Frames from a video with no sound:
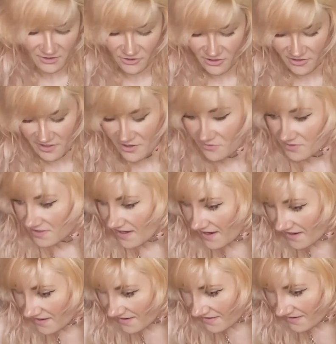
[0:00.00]
look that it was
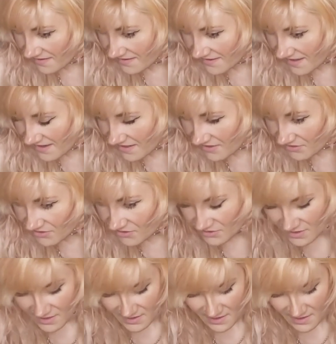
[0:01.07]
at, yes?